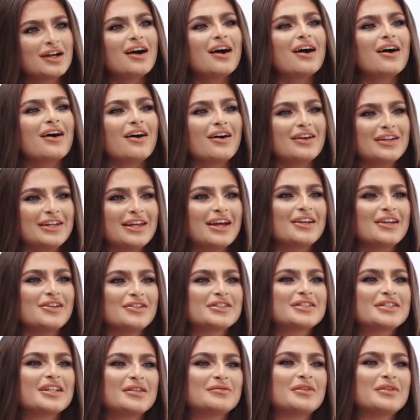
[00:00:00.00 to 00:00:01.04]
Oh yeah, you
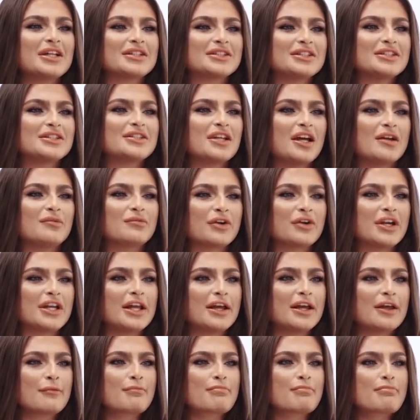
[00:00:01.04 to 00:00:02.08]
seem like the type, really.